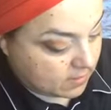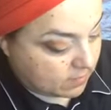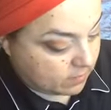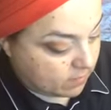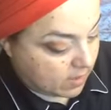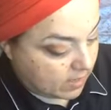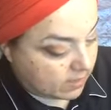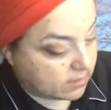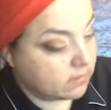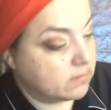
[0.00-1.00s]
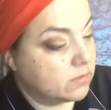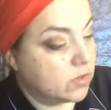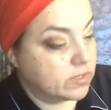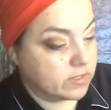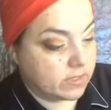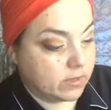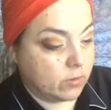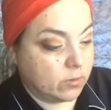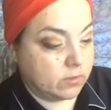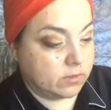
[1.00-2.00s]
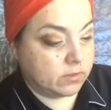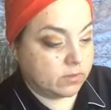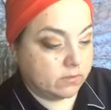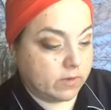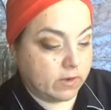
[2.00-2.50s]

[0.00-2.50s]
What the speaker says: My trusty old, very